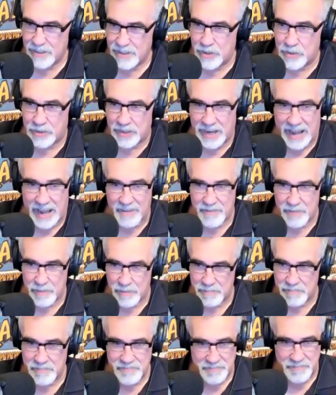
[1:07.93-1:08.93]
You can have
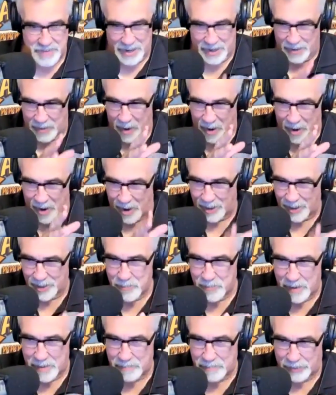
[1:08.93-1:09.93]
them,
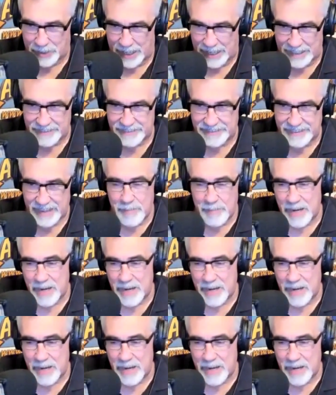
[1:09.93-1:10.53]
all in one place.